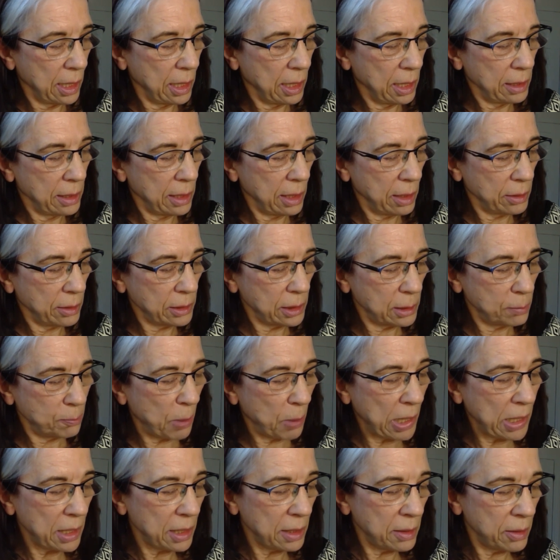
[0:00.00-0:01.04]
they are
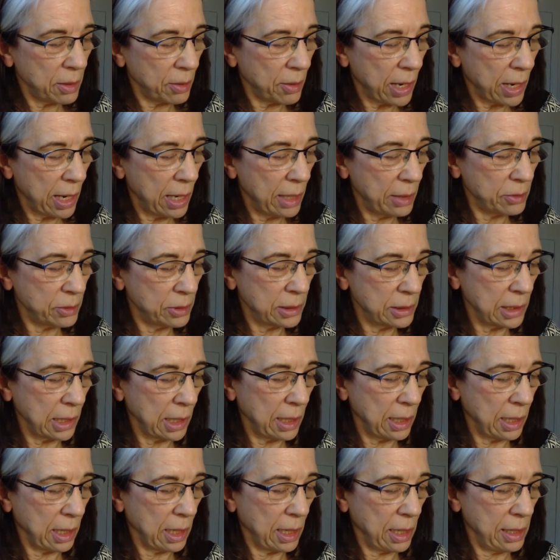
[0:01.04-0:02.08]
spending their
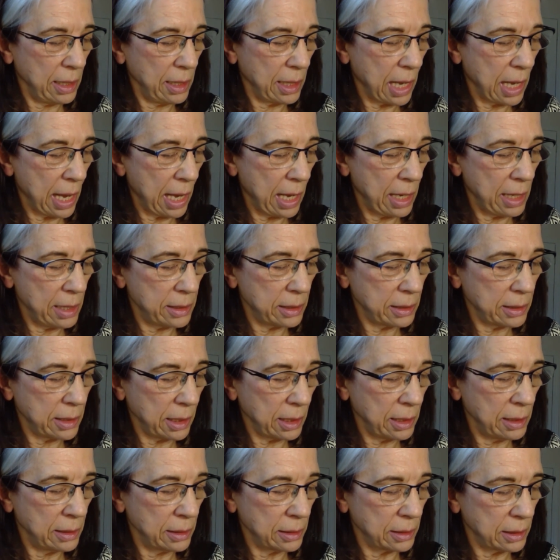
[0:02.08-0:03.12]
energy engaged
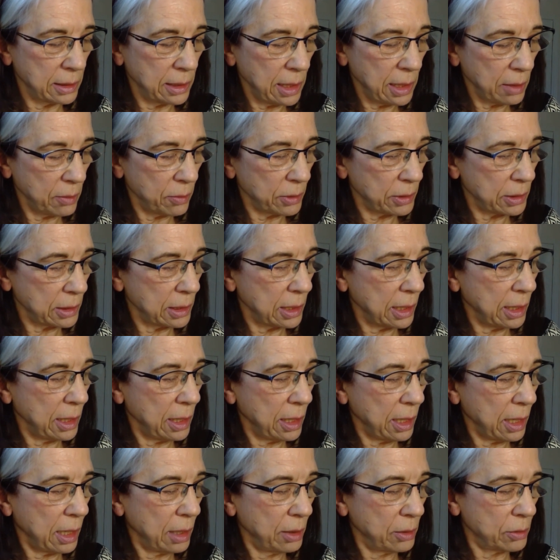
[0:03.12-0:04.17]
in
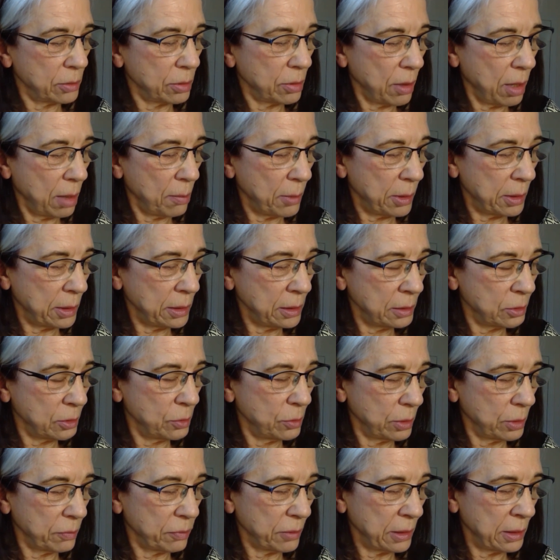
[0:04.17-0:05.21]
secrecy and trauma
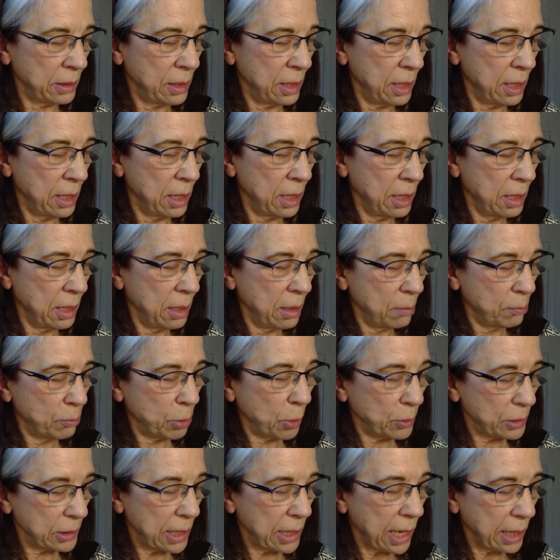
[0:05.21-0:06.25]
driven
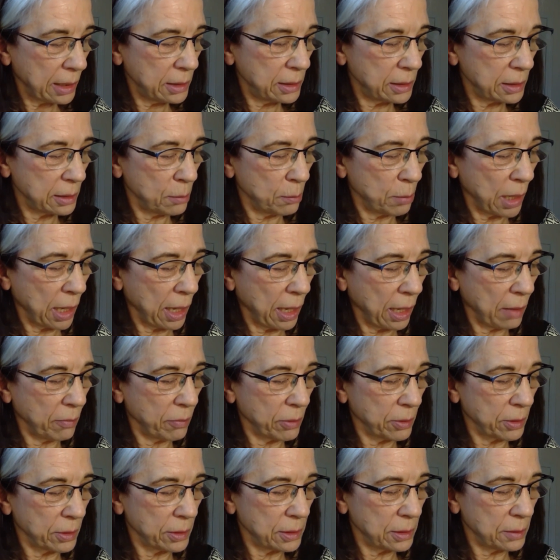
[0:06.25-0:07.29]
protection
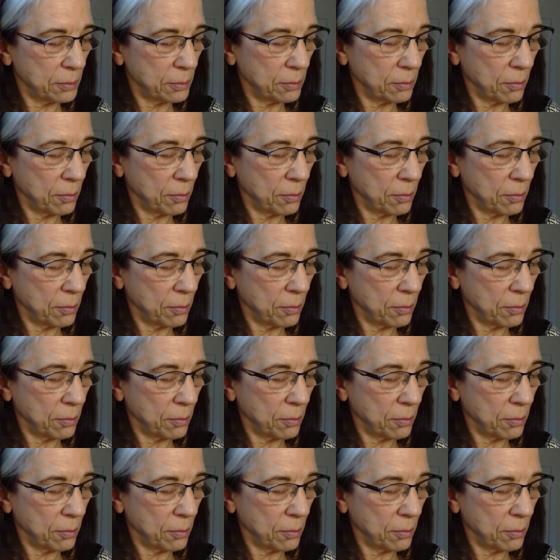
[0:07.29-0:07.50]
behaviors.